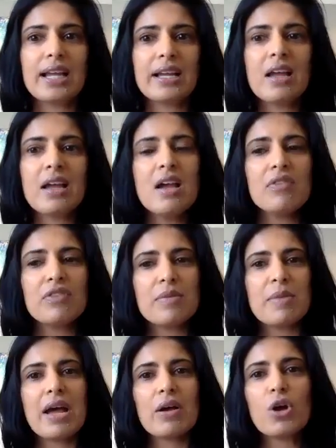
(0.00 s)
Like,
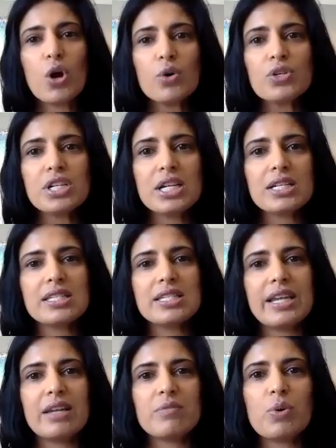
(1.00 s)
from a coaching
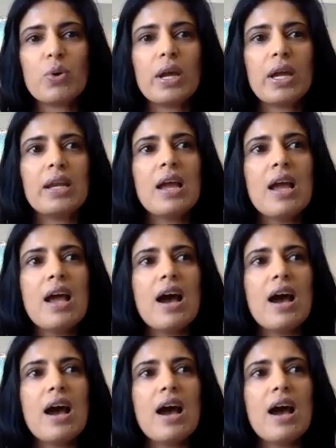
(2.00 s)
standpoint,